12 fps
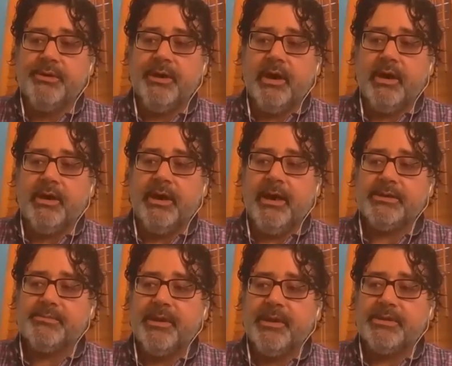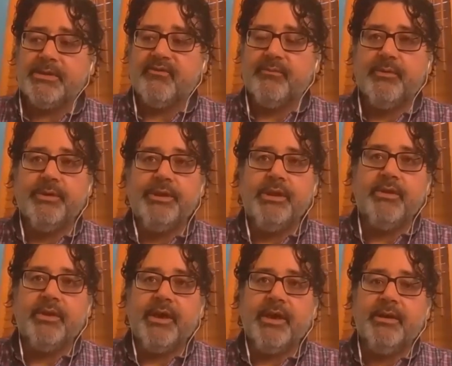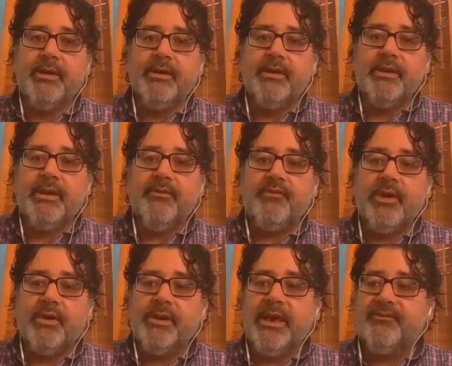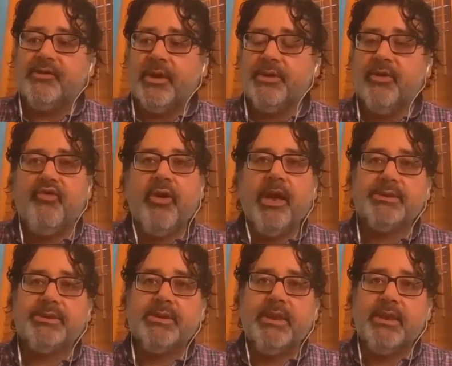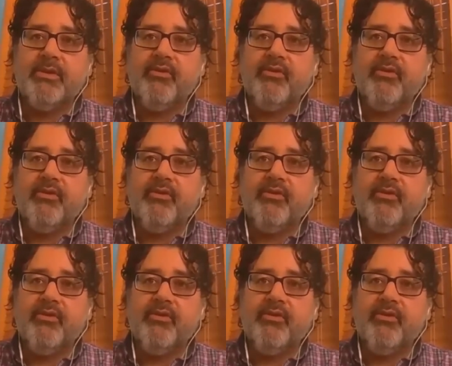There are aspects of bullying that, if they're left unaddressed, they